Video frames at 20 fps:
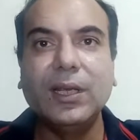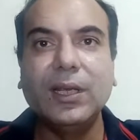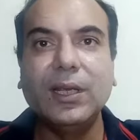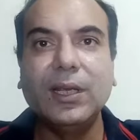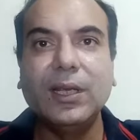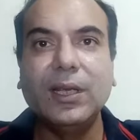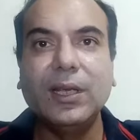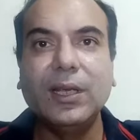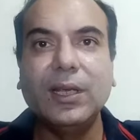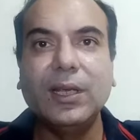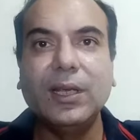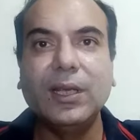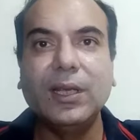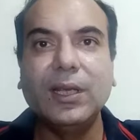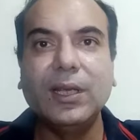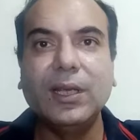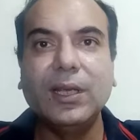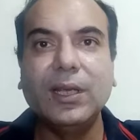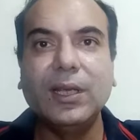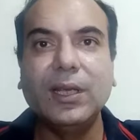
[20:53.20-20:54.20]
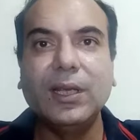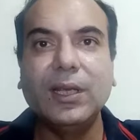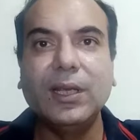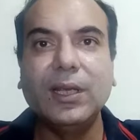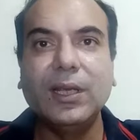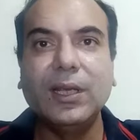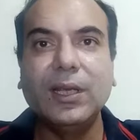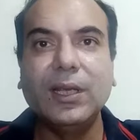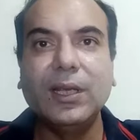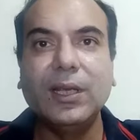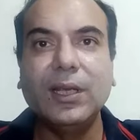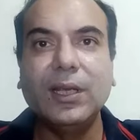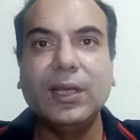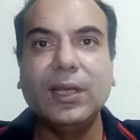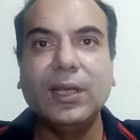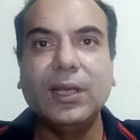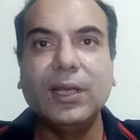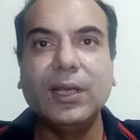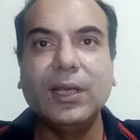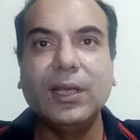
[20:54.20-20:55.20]
so you can have a
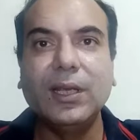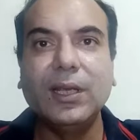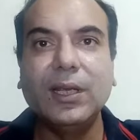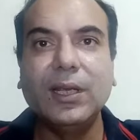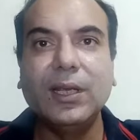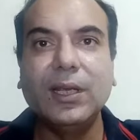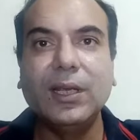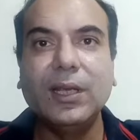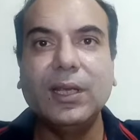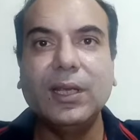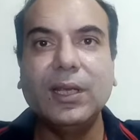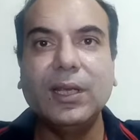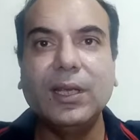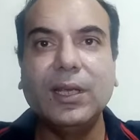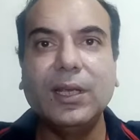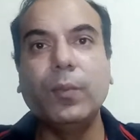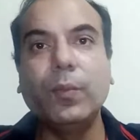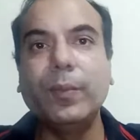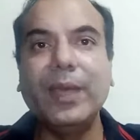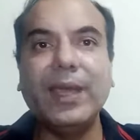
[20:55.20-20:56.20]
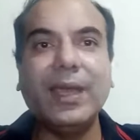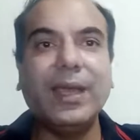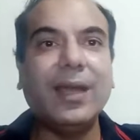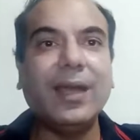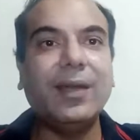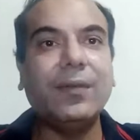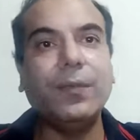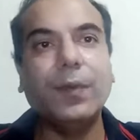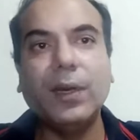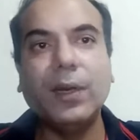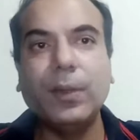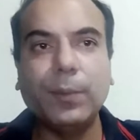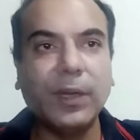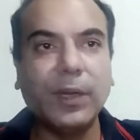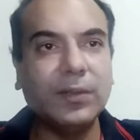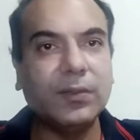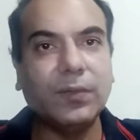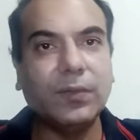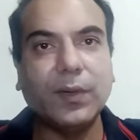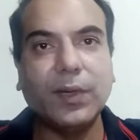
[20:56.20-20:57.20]
good deal there. You may get
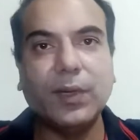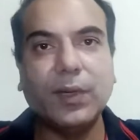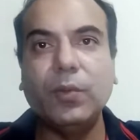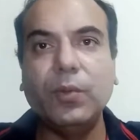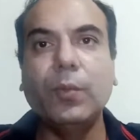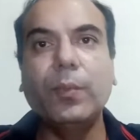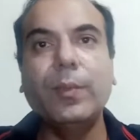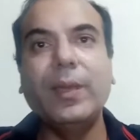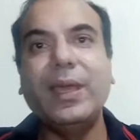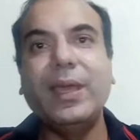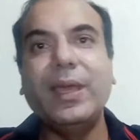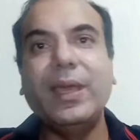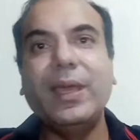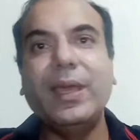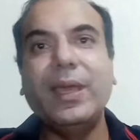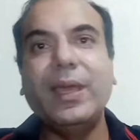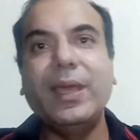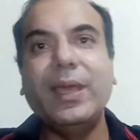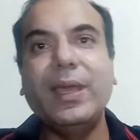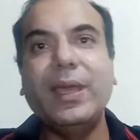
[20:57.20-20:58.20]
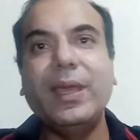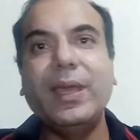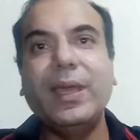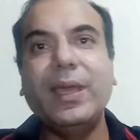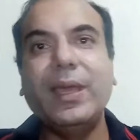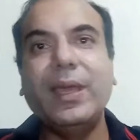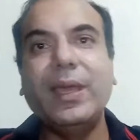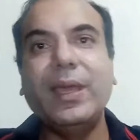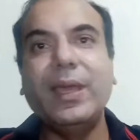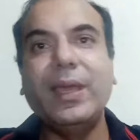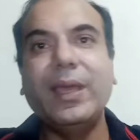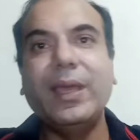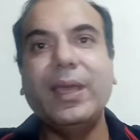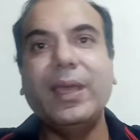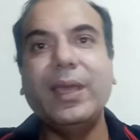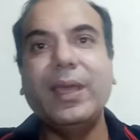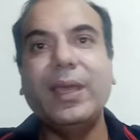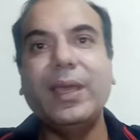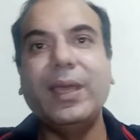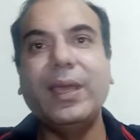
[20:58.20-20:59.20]
1+1. You may get
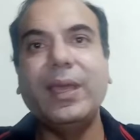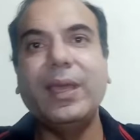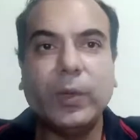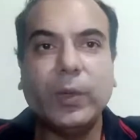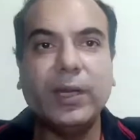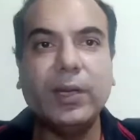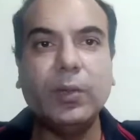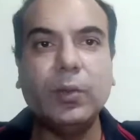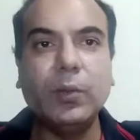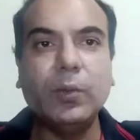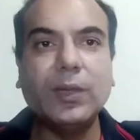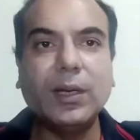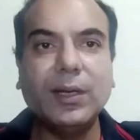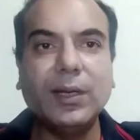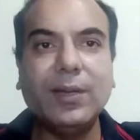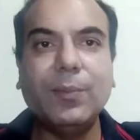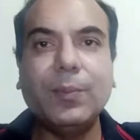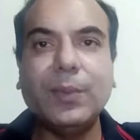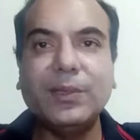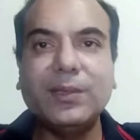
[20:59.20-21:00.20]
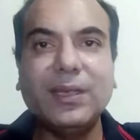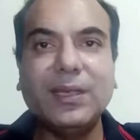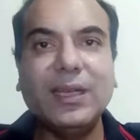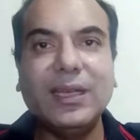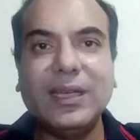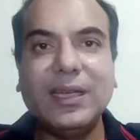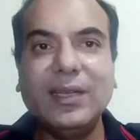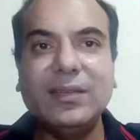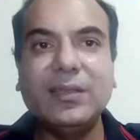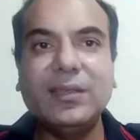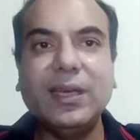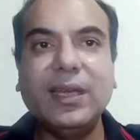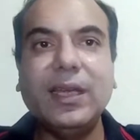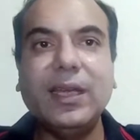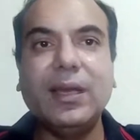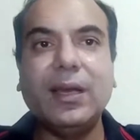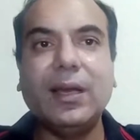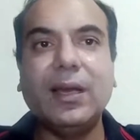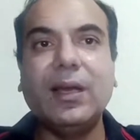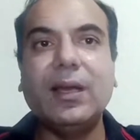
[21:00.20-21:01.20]
say 20 to 30% easily
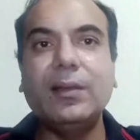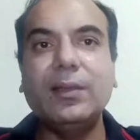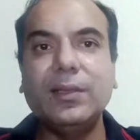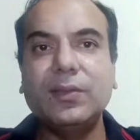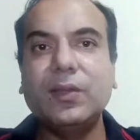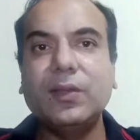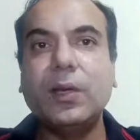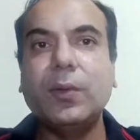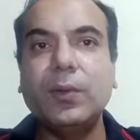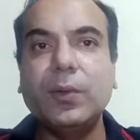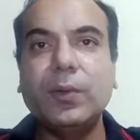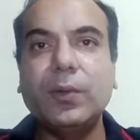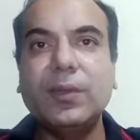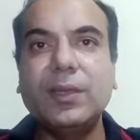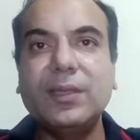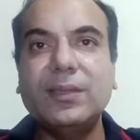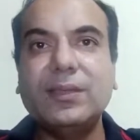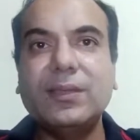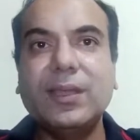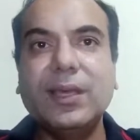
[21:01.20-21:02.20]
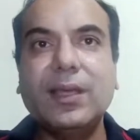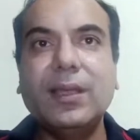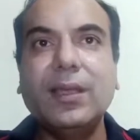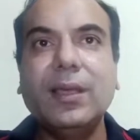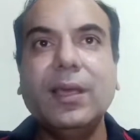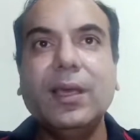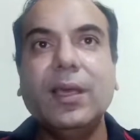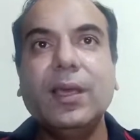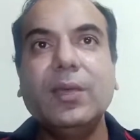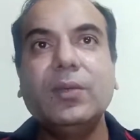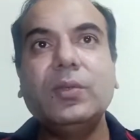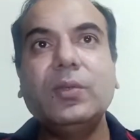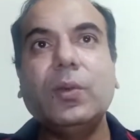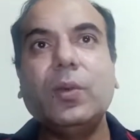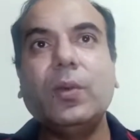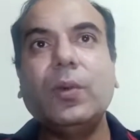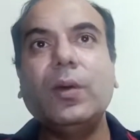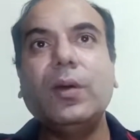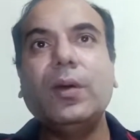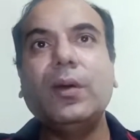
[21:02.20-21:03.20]
discount on these things.
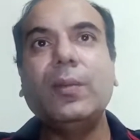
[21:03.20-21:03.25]
So